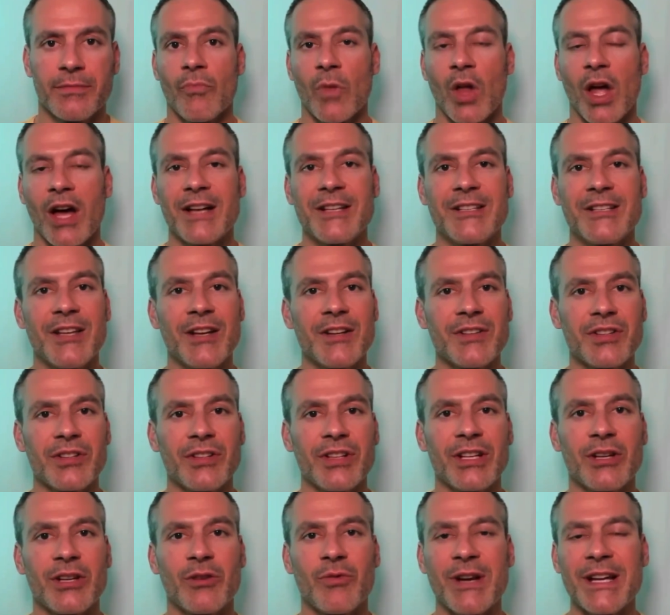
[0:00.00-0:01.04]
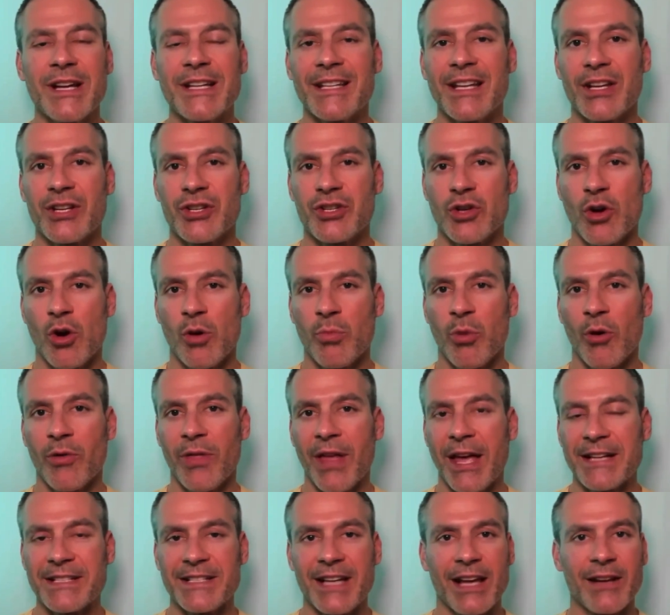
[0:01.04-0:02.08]
Additionally, creatine has shown both
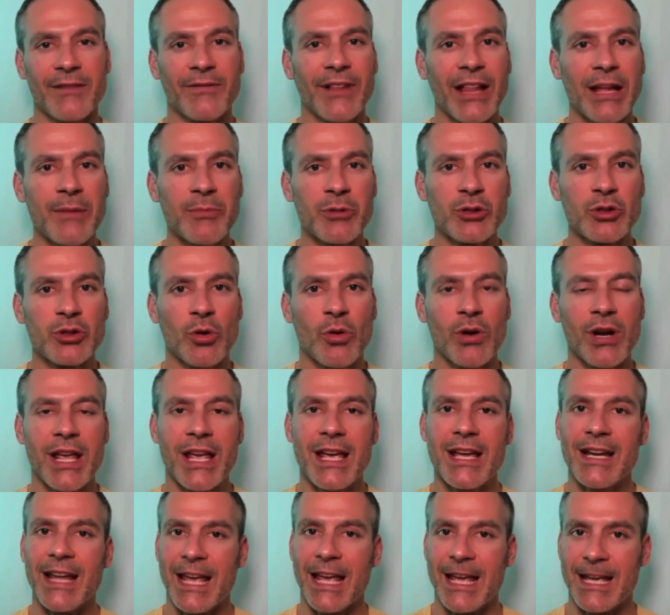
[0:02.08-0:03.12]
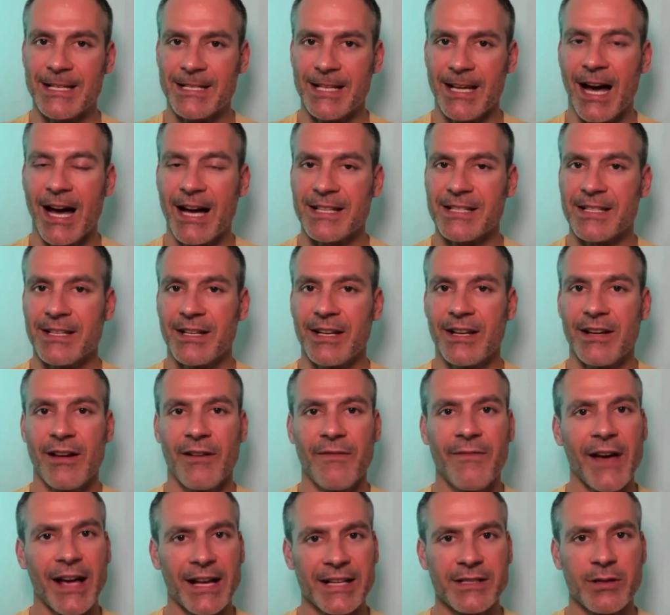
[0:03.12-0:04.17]
anti-inflammatory and antioxidant
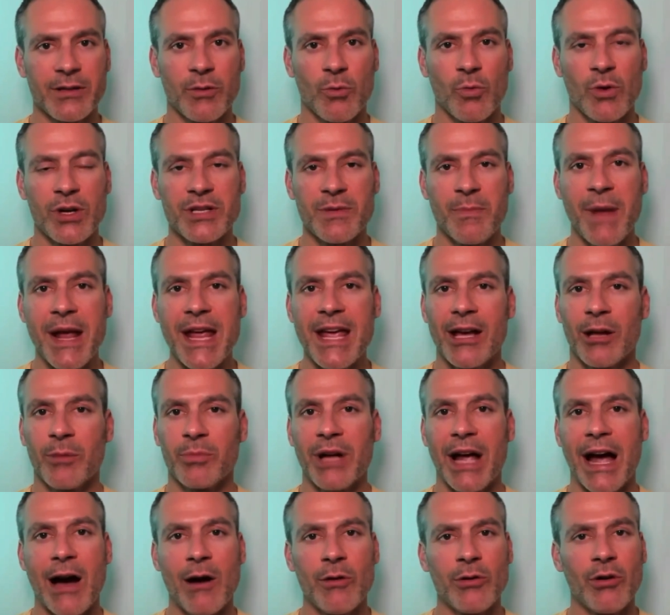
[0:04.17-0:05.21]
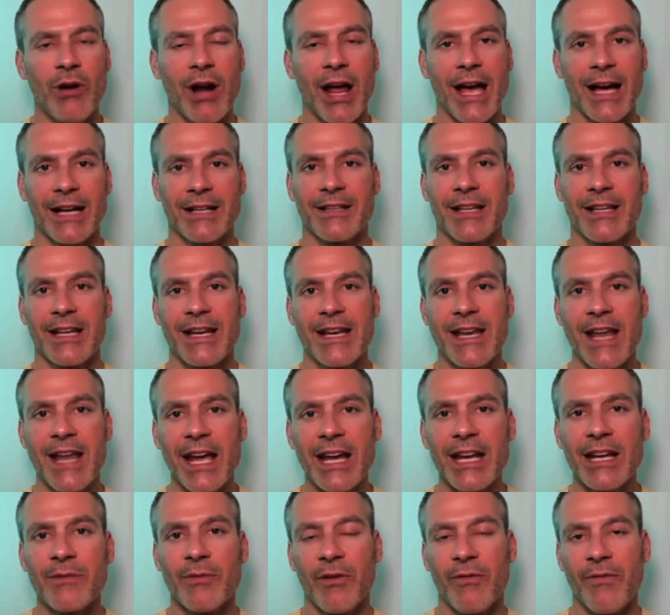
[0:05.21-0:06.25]
effects, which may help counteract the
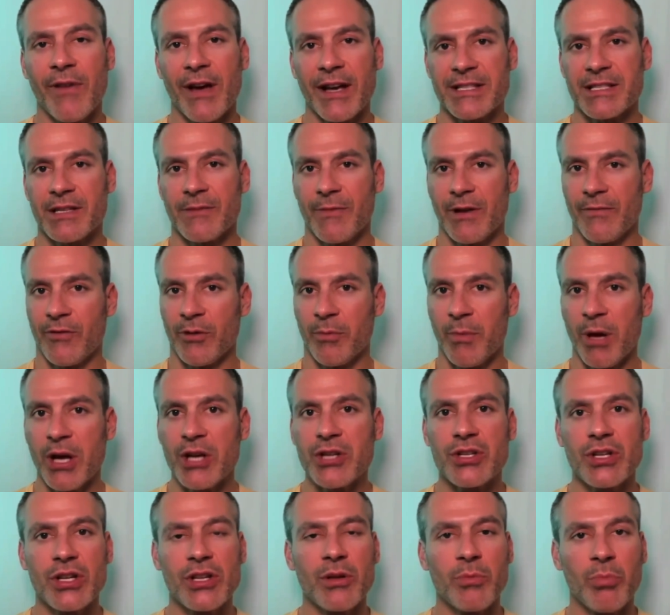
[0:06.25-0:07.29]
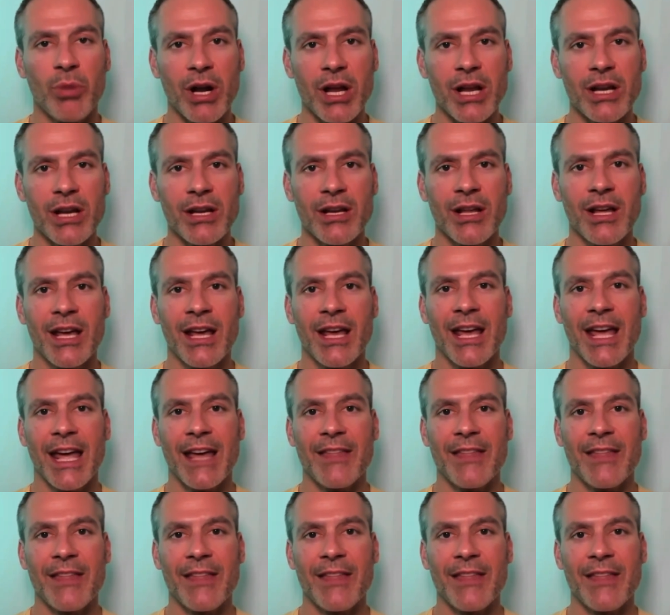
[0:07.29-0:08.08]
negative effects of inflammation in the brain and the